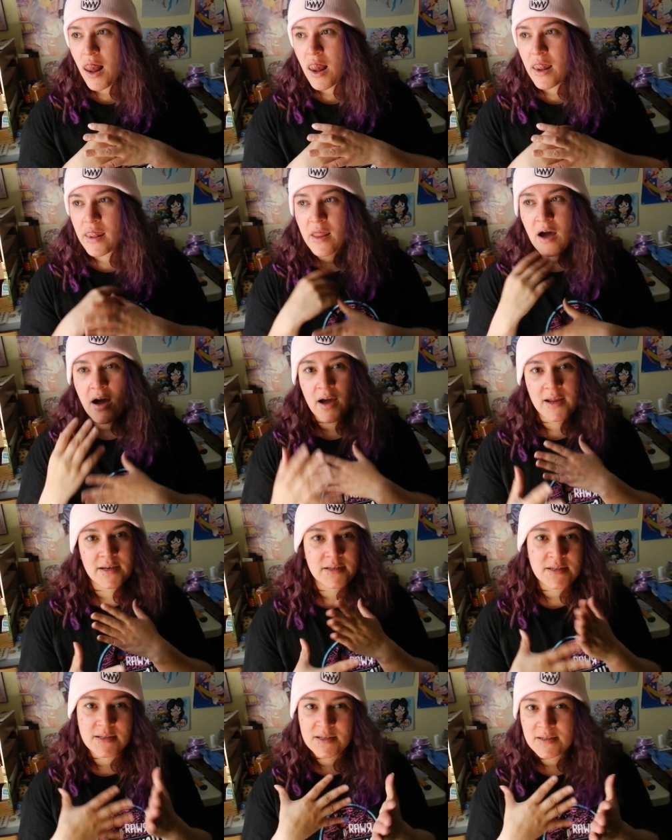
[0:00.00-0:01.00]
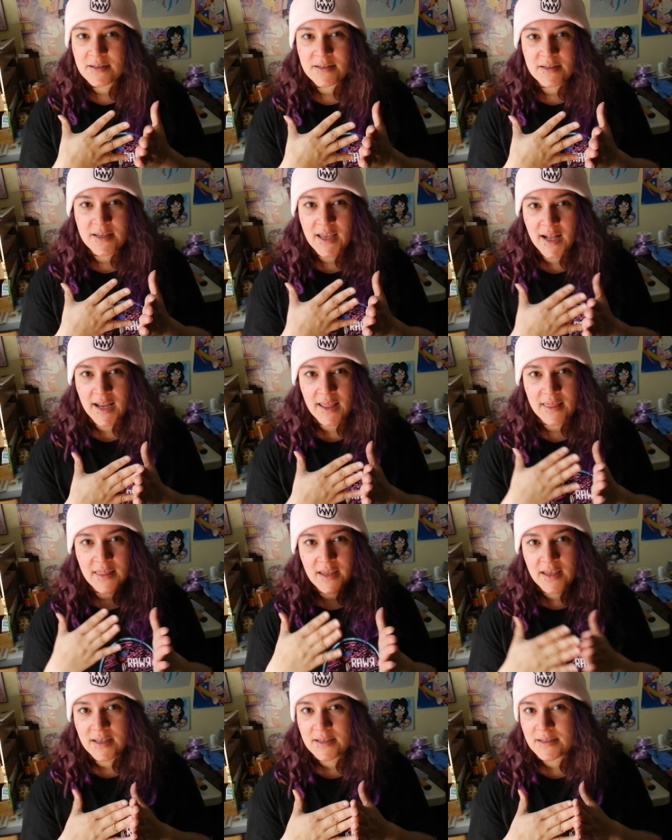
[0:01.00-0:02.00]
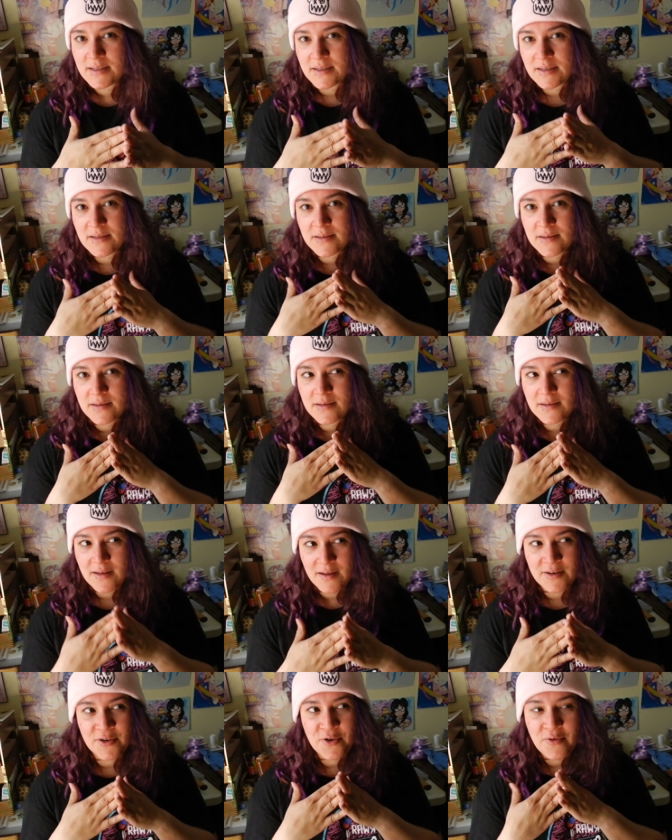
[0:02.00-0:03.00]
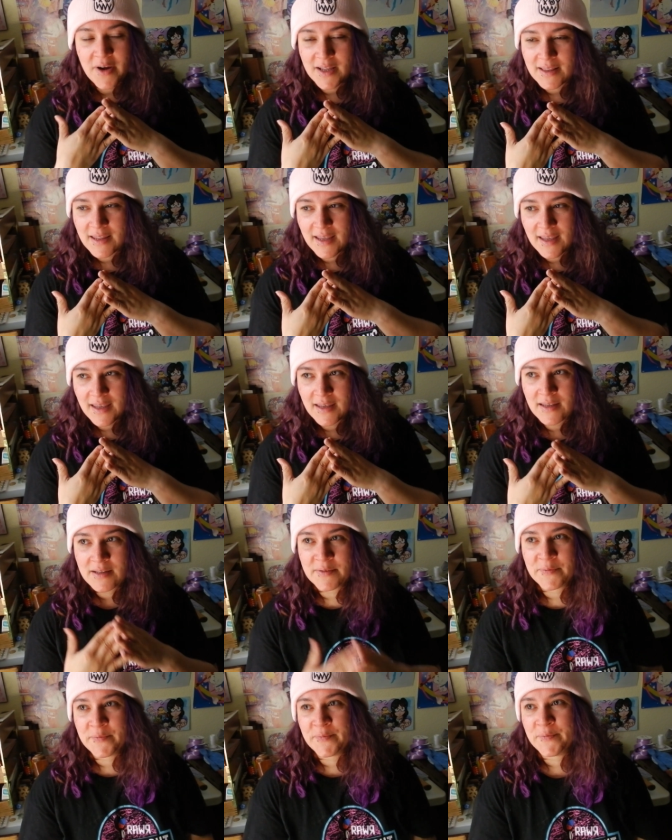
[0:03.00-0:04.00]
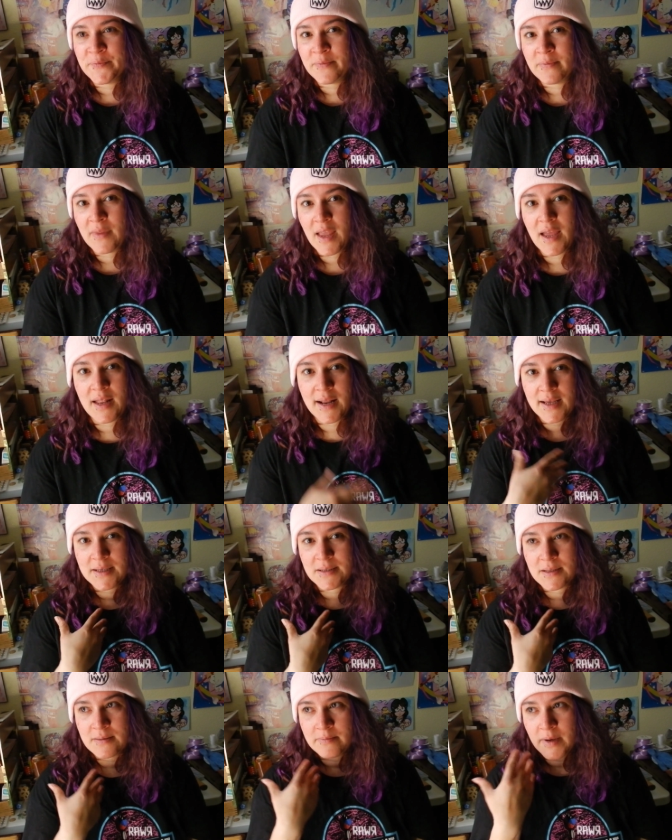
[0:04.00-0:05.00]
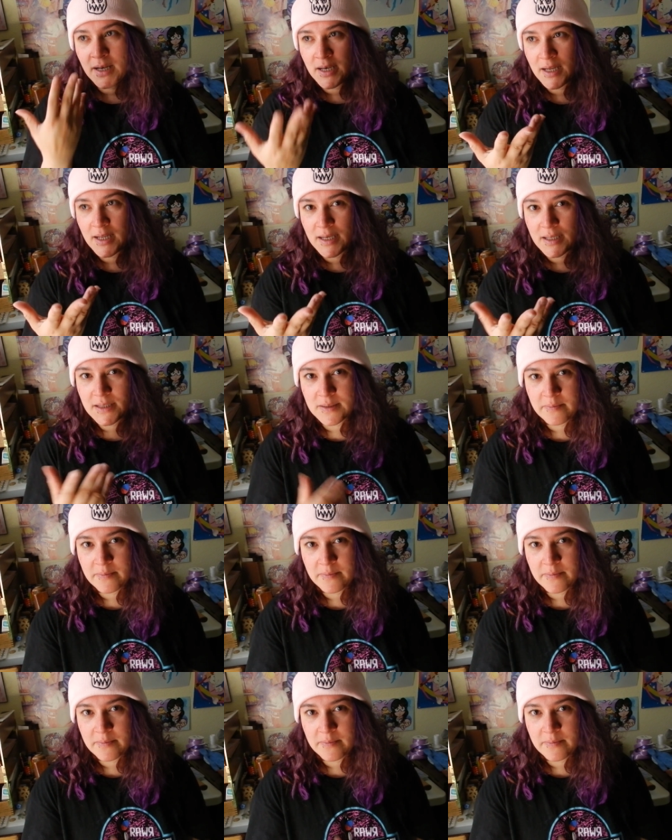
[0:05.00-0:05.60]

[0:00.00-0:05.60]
not getting things done correctly and spending and